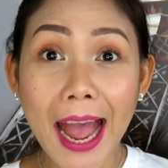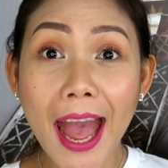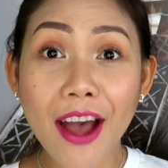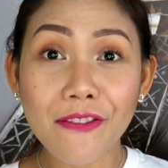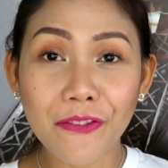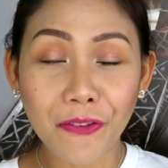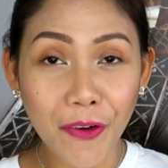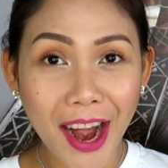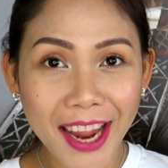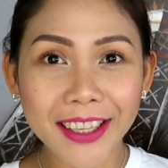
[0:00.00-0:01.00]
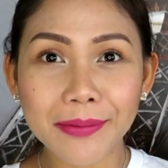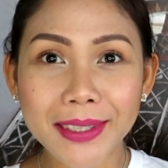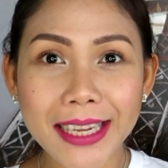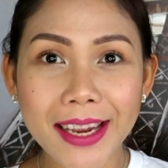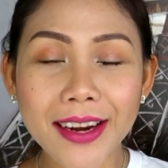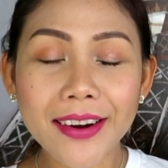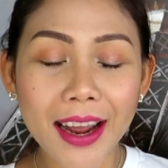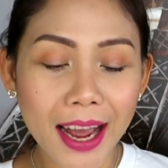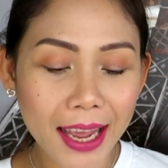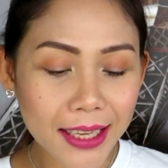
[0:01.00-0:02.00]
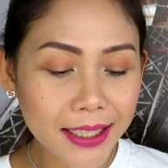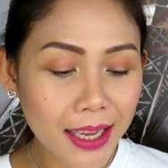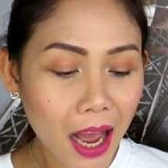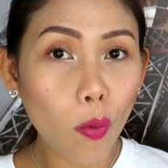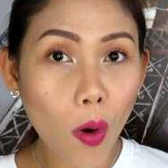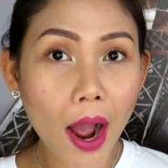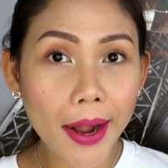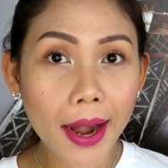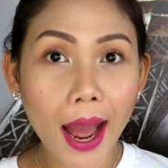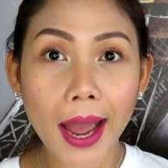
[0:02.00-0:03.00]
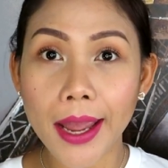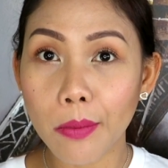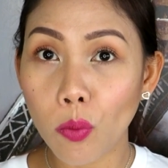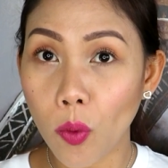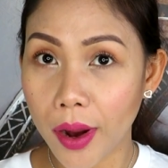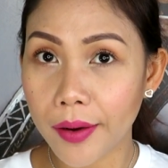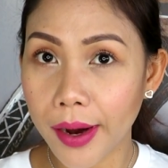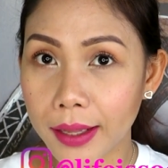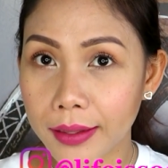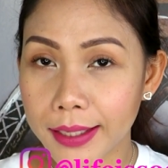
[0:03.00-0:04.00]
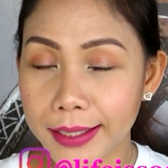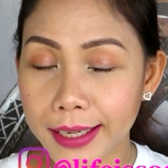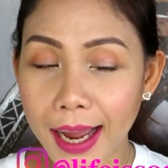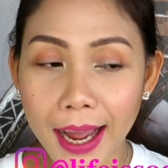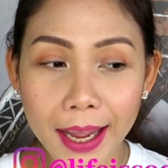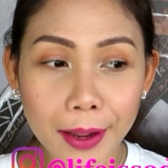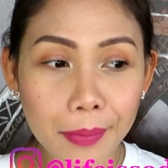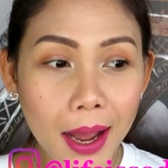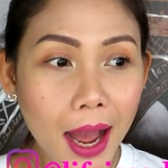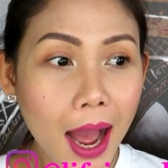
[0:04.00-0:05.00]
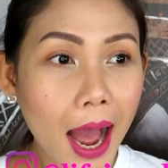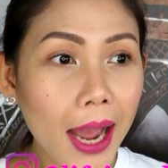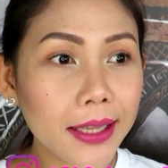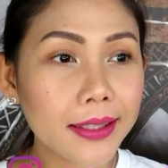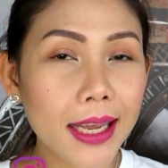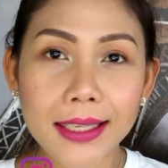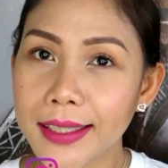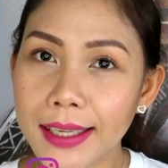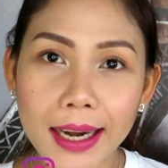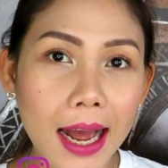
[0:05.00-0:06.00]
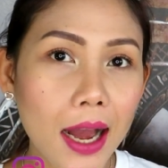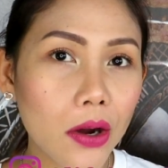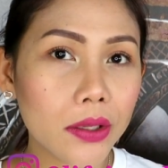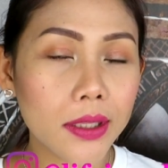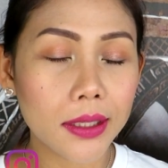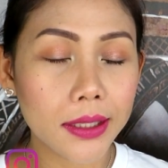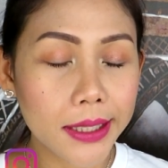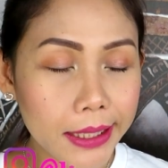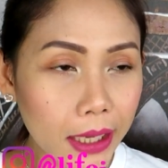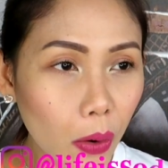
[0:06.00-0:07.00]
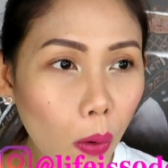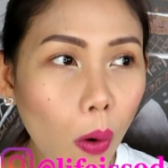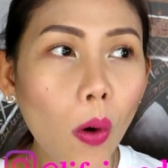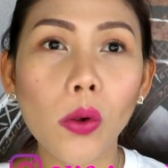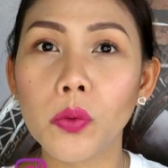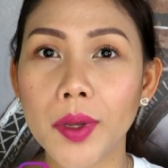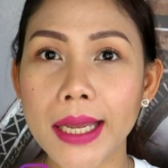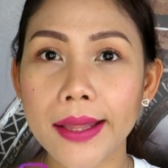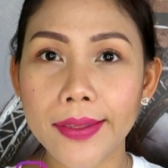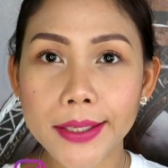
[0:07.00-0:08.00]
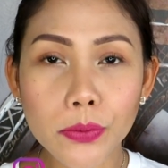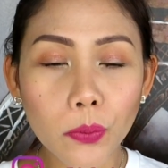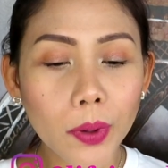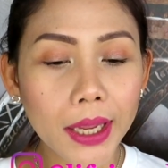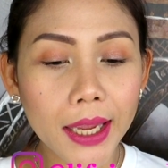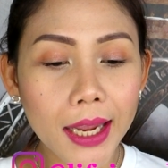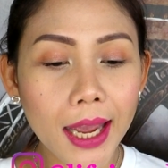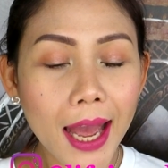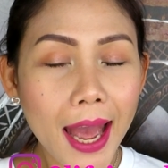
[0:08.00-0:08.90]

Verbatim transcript: have four items here, guys. One I am wearing at this time. I tested out the whole week this week